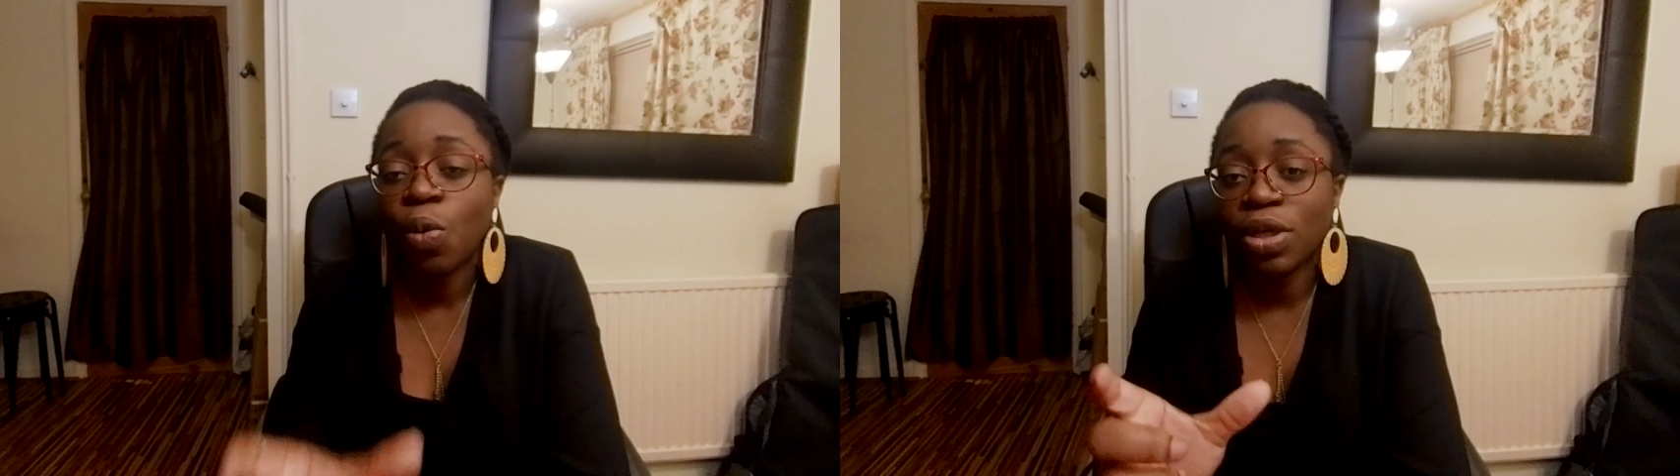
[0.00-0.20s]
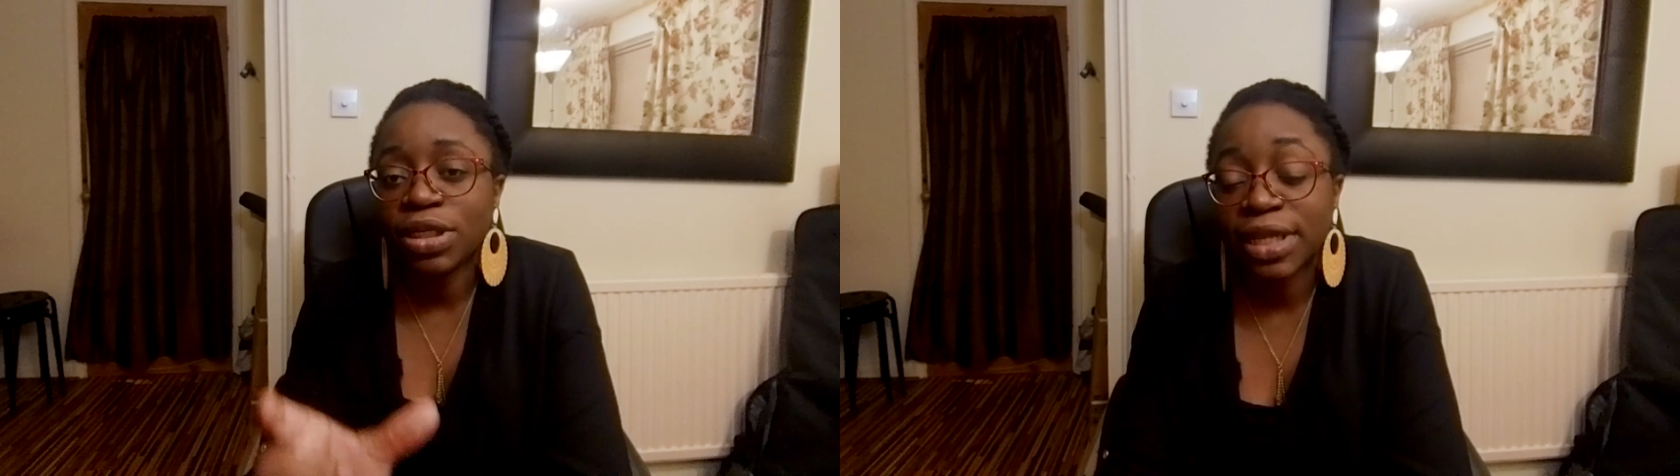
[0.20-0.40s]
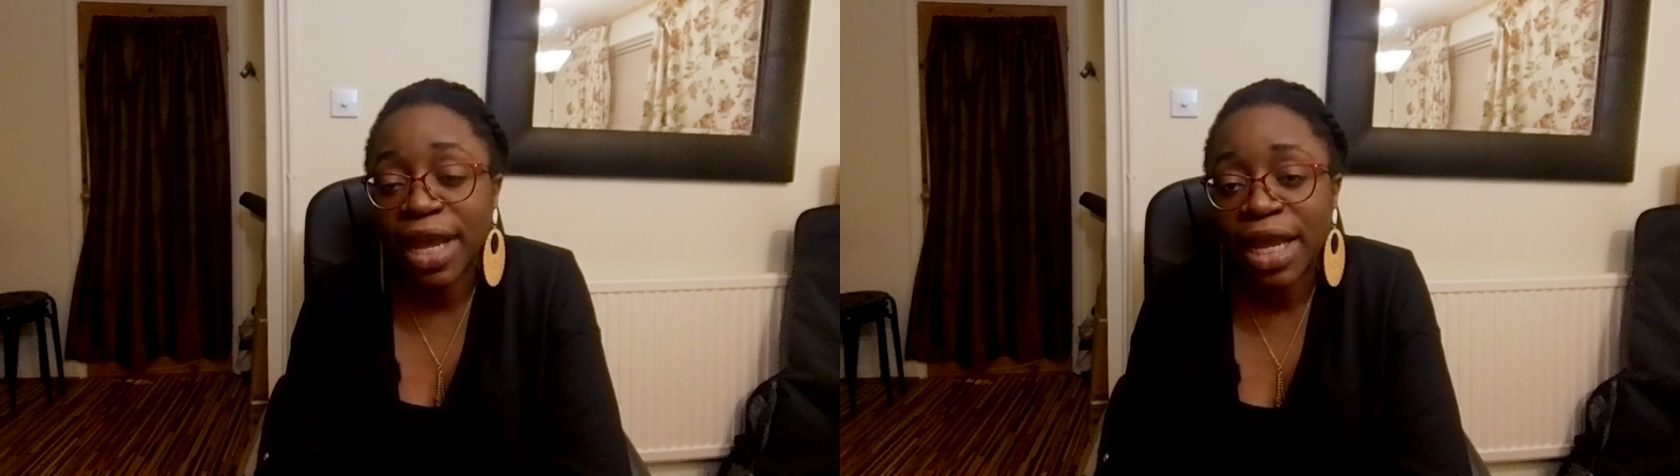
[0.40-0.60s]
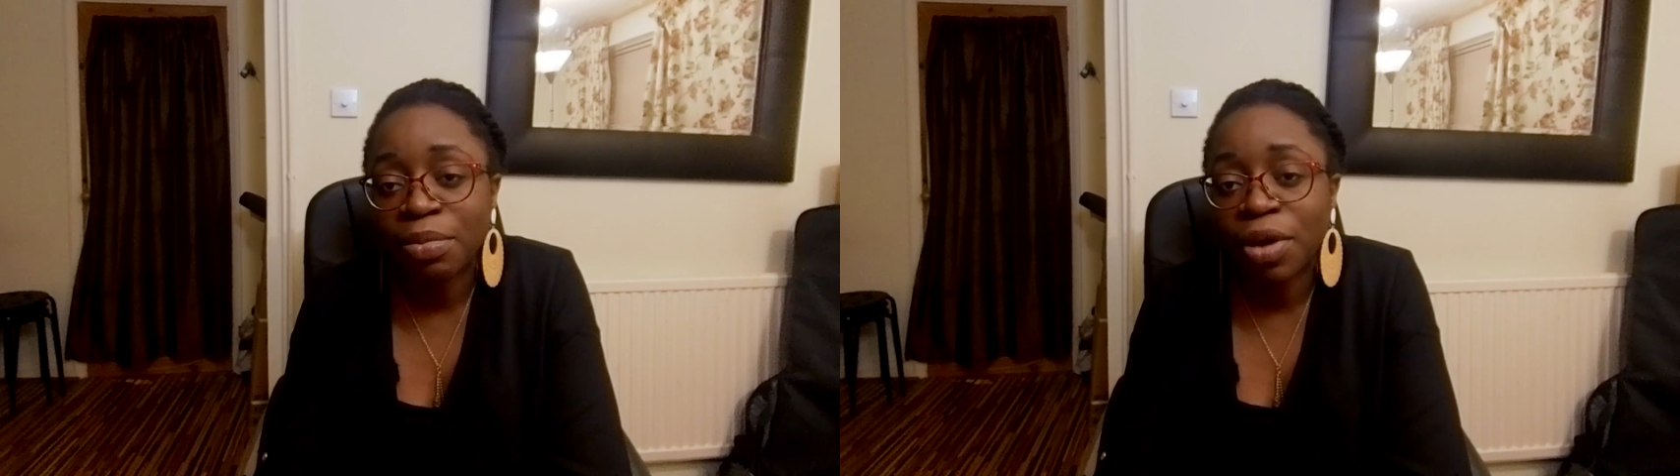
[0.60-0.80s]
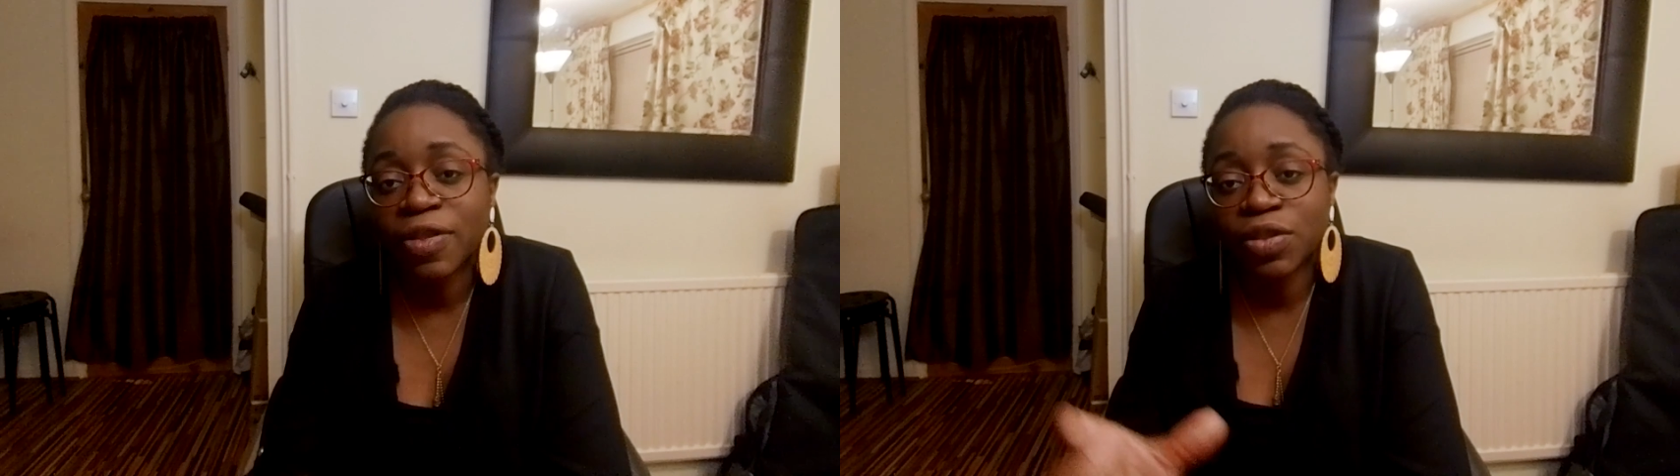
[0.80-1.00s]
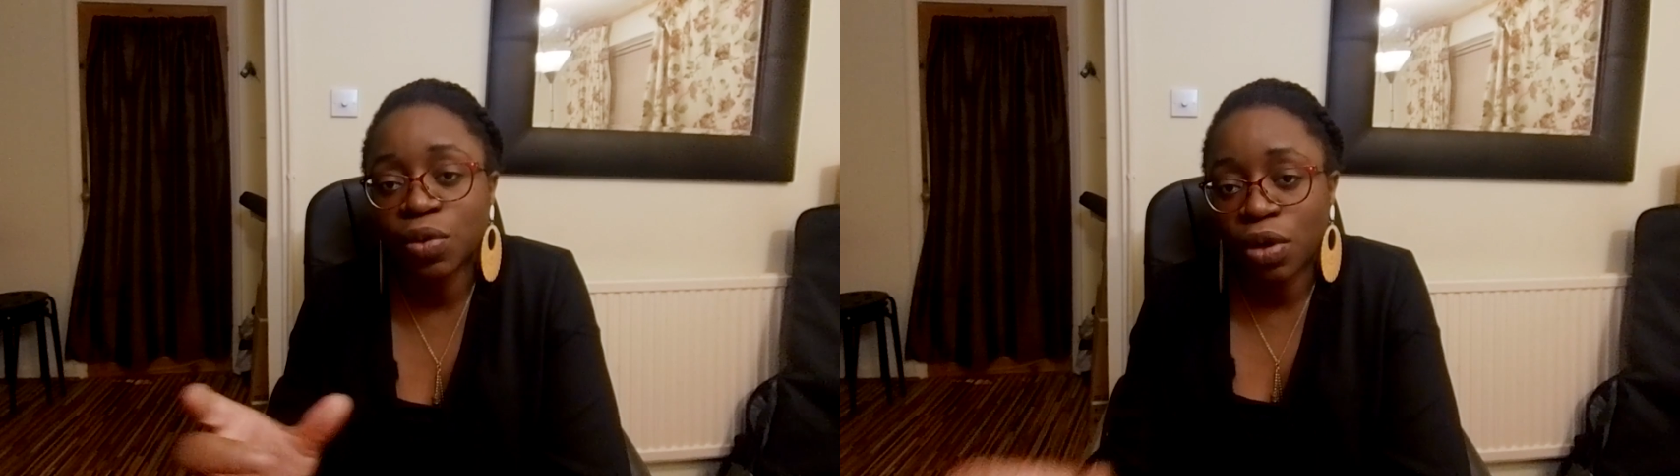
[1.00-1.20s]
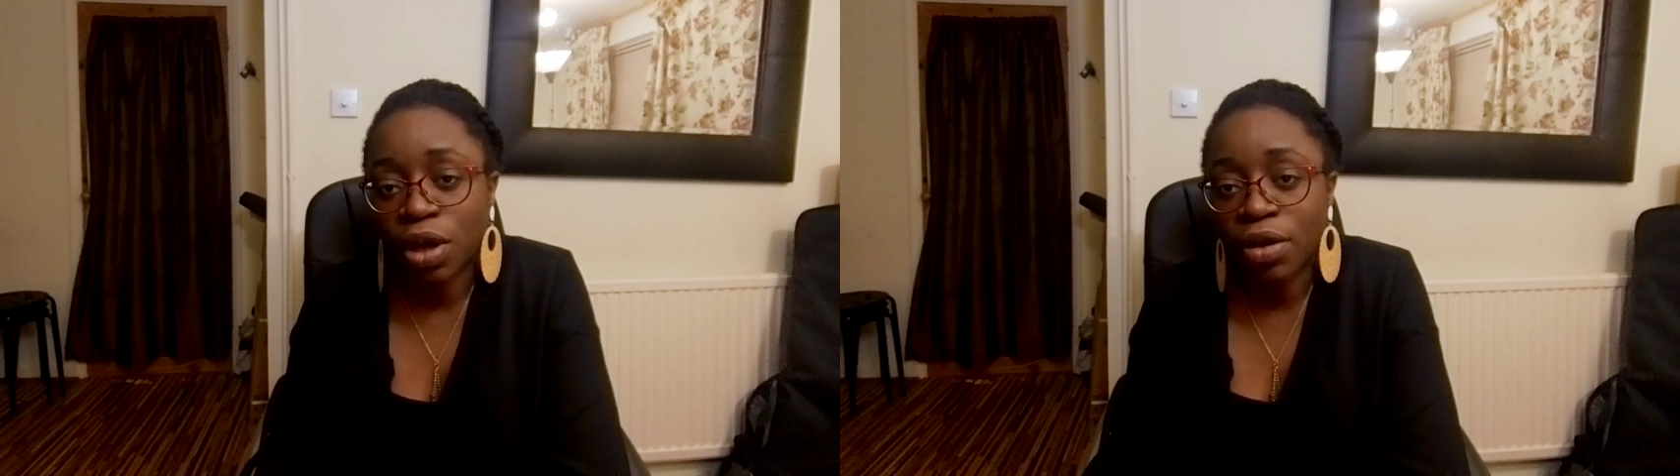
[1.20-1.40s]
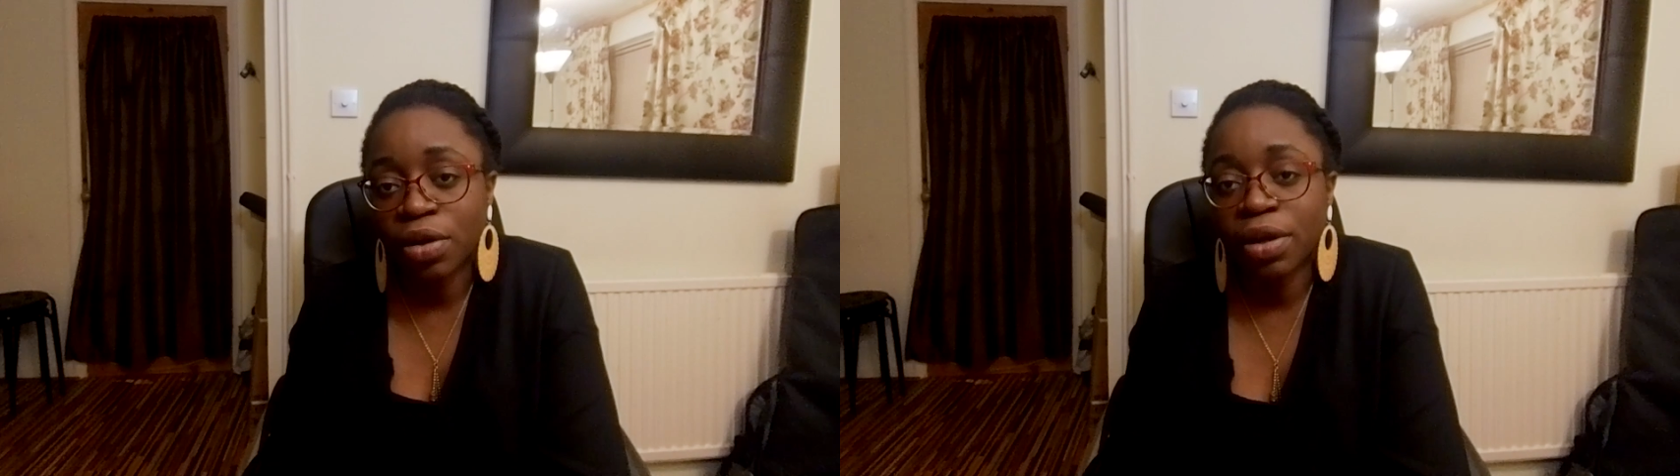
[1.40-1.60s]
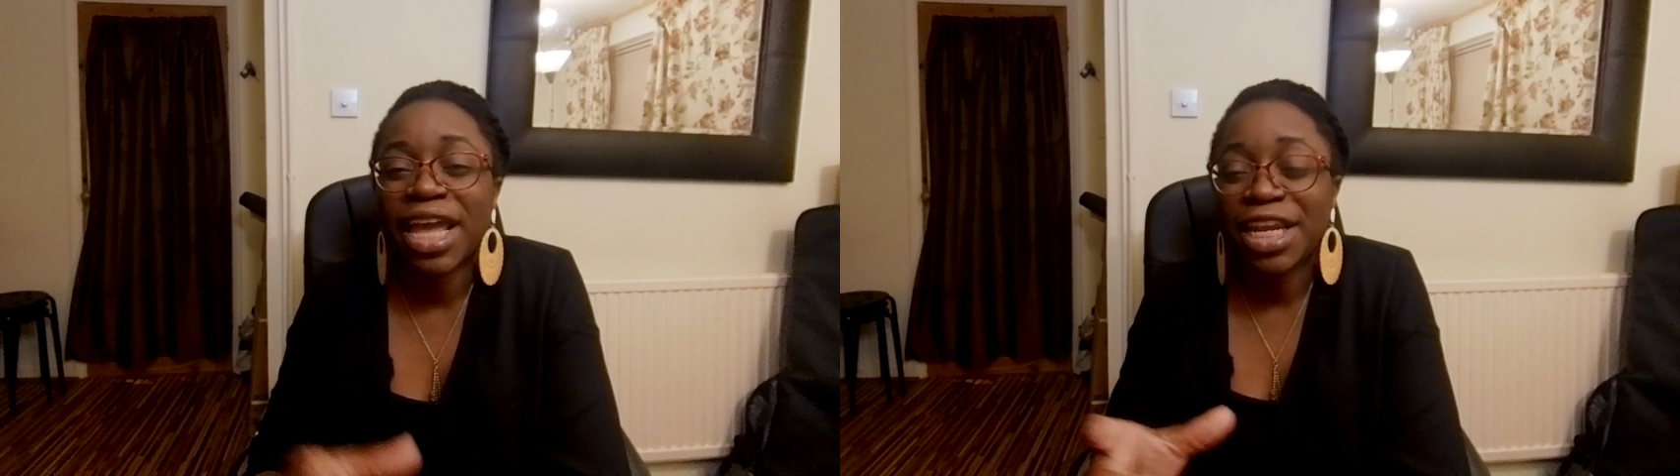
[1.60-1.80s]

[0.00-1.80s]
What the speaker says: was 9 months or longer.